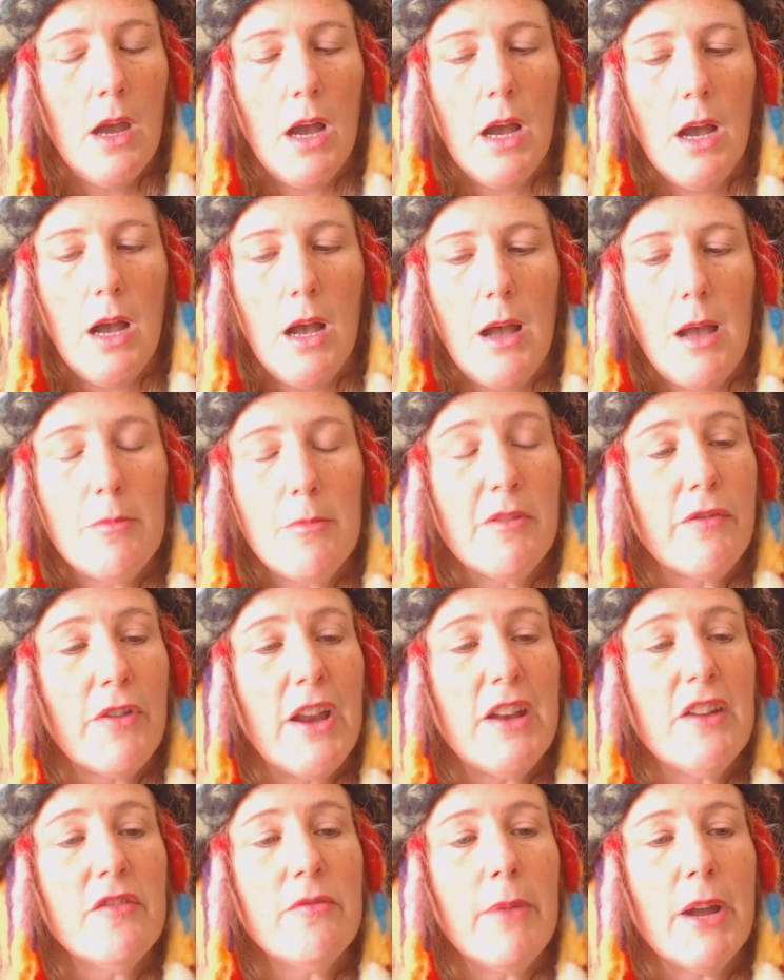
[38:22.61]
I'm
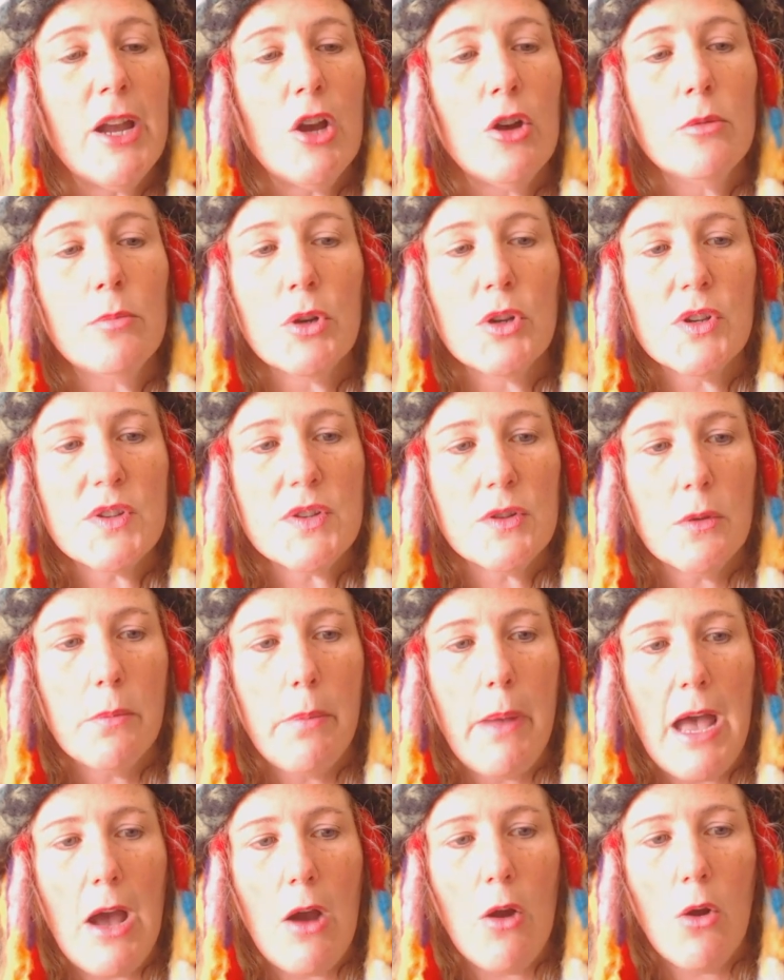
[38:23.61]
afraid of my own personal
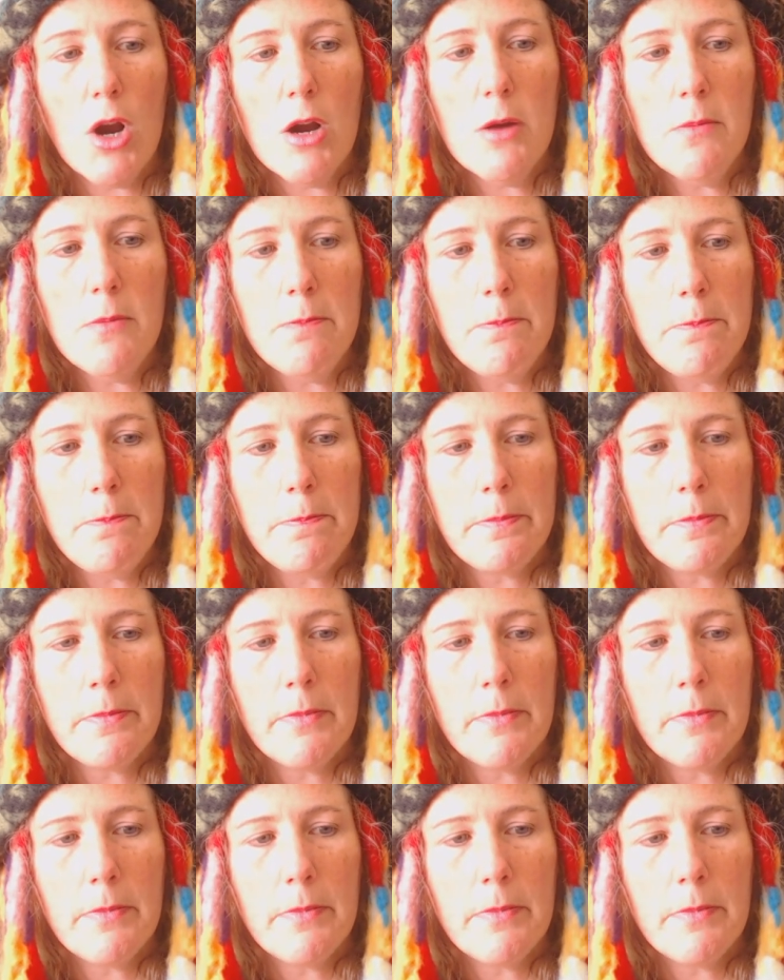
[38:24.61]
power.